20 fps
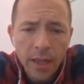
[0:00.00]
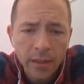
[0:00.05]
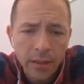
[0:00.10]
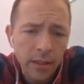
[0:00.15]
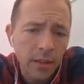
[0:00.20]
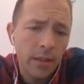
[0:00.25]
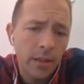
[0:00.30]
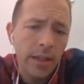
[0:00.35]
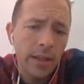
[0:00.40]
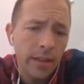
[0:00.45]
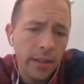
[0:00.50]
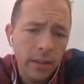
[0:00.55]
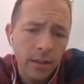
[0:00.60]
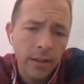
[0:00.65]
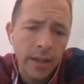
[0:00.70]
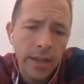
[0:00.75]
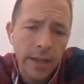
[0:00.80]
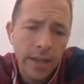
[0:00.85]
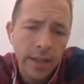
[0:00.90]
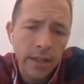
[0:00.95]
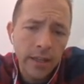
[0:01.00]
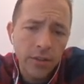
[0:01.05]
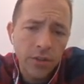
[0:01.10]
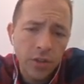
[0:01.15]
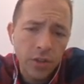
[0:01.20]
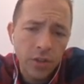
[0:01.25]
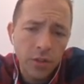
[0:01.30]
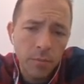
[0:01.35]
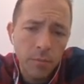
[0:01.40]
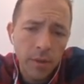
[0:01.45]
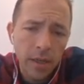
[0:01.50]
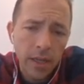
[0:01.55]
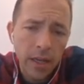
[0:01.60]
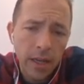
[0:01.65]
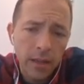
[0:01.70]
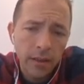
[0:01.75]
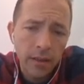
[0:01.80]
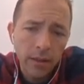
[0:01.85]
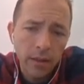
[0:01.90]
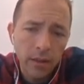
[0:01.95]
little a, it's just big
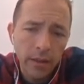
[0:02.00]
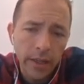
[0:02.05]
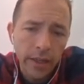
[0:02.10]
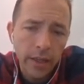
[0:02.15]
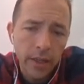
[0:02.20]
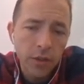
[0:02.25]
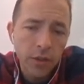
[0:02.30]
A, little a.